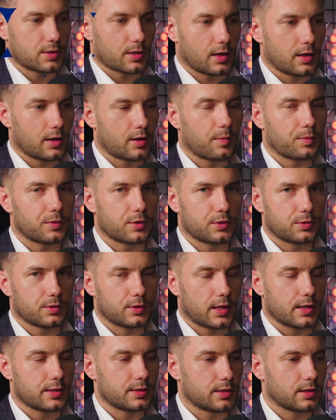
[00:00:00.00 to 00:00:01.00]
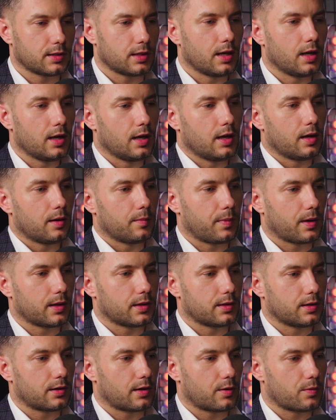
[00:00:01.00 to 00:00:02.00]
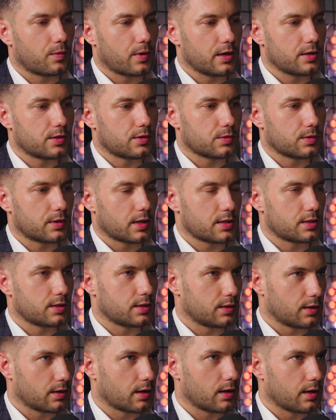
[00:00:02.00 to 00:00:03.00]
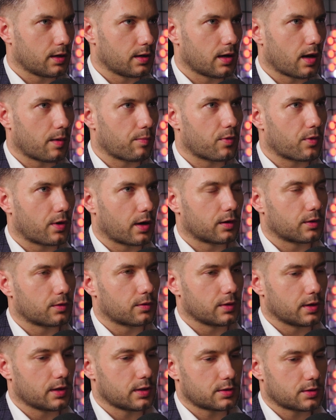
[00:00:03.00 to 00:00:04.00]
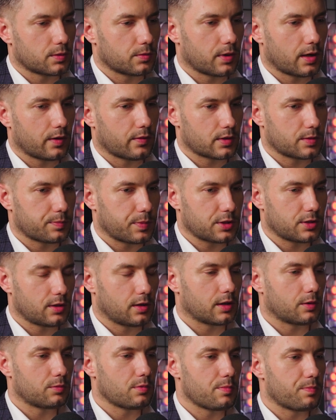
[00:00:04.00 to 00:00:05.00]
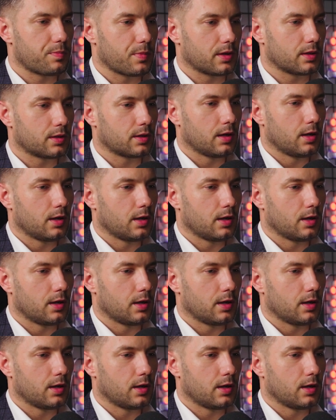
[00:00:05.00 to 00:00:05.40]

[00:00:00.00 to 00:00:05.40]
helicopter to test it, but there are ways to test it in laboratory. Yes? So we have a special equipment.